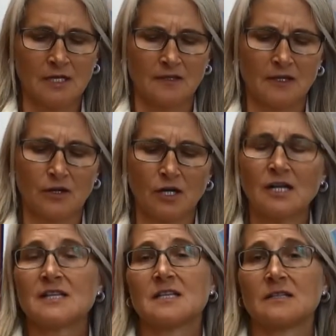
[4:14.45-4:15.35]
And they are
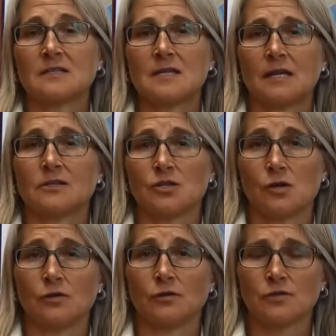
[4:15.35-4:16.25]
less than
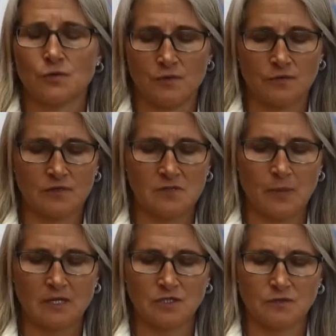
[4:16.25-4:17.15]
$10 with
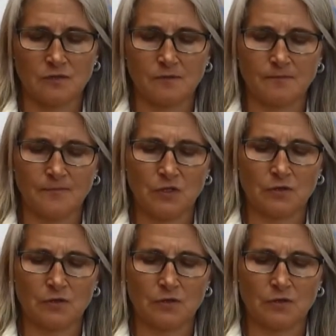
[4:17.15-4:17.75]
respect to them.